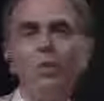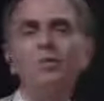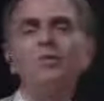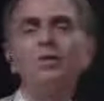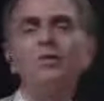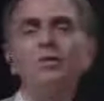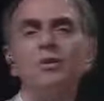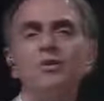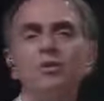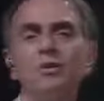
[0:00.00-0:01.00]
I was trying to
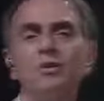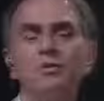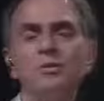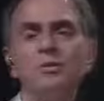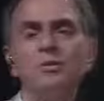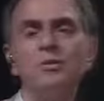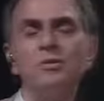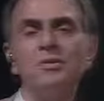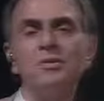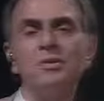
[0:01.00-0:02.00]
get across
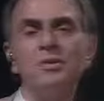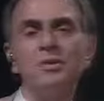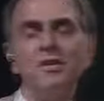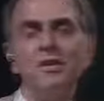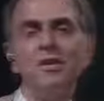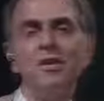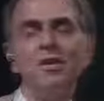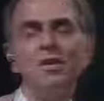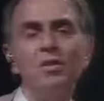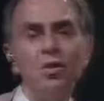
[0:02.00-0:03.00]
was
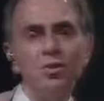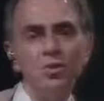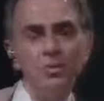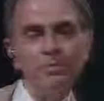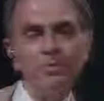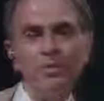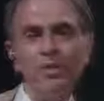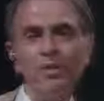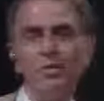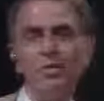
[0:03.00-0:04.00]
the notion
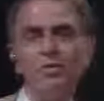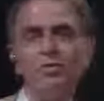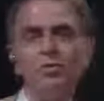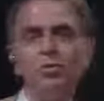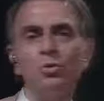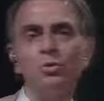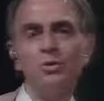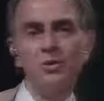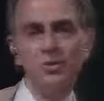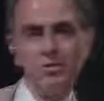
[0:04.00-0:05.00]
that the school
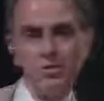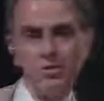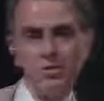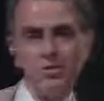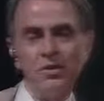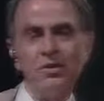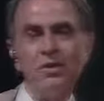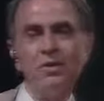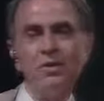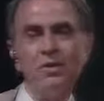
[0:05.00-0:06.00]
systems,
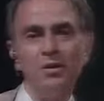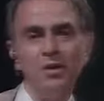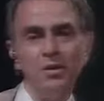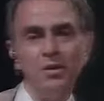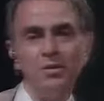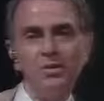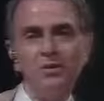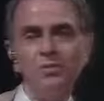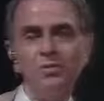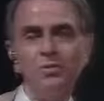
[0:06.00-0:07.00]
it
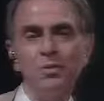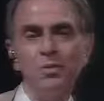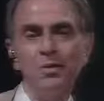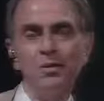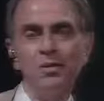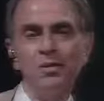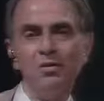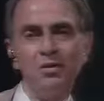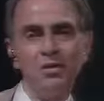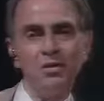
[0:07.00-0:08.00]
seems to me,
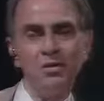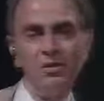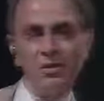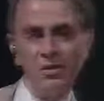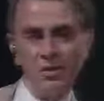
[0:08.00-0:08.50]
have a